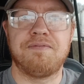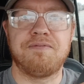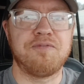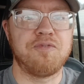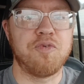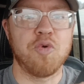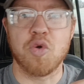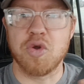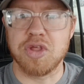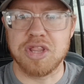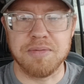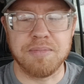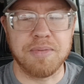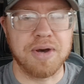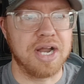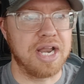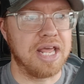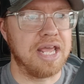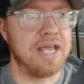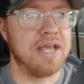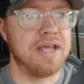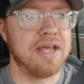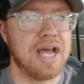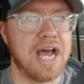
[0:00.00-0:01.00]
for the
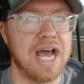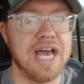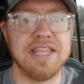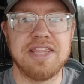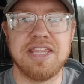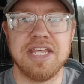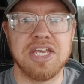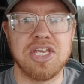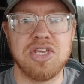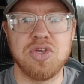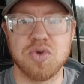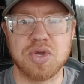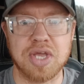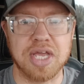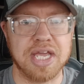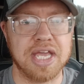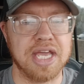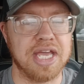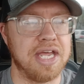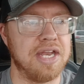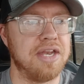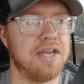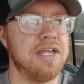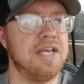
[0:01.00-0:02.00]
money I think you can
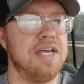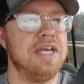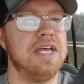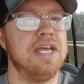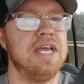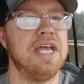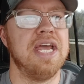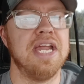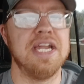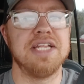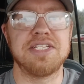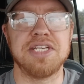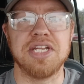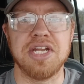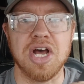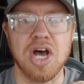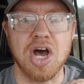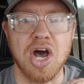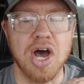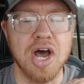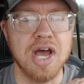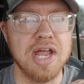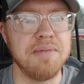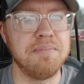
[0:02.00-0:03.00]
get. It is an
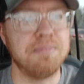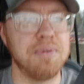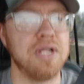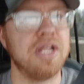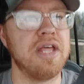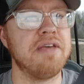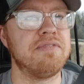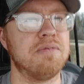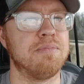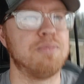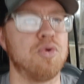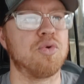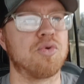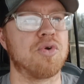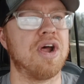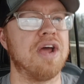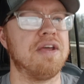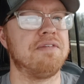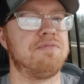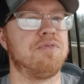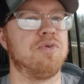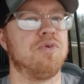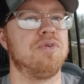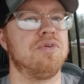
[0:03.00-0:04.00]
unbelievable
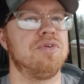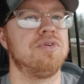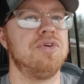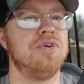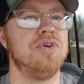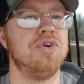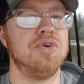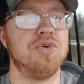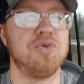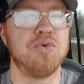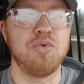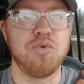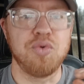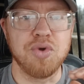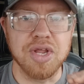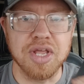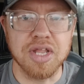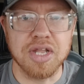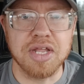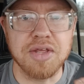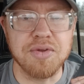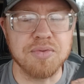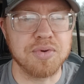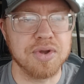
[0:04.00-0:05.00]
rifle.
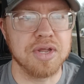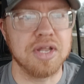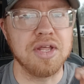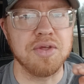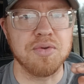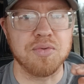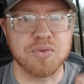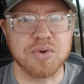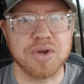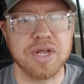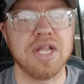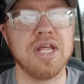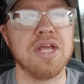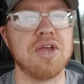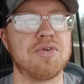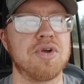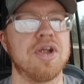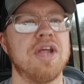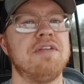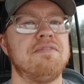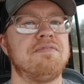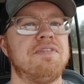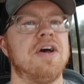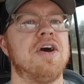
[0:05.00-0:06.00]
Really, really, really
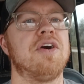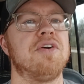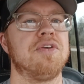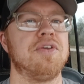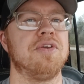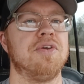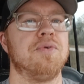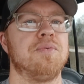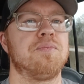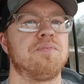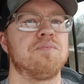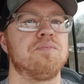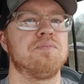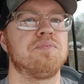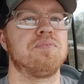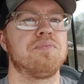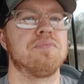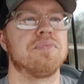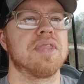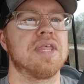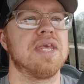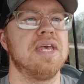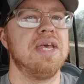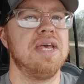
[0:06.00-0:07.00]
great value.
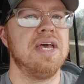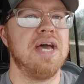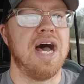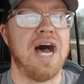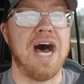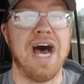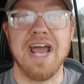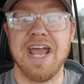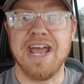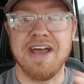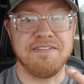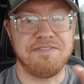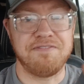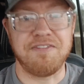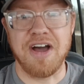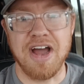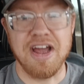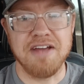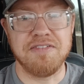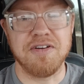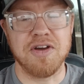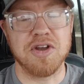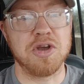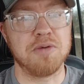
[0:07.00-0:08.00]
I have
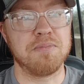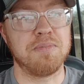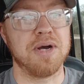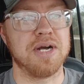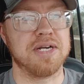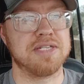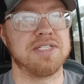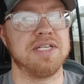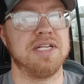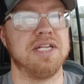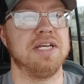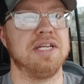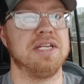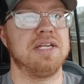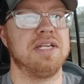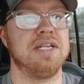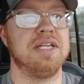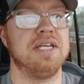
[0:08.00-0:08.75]
$500 in it.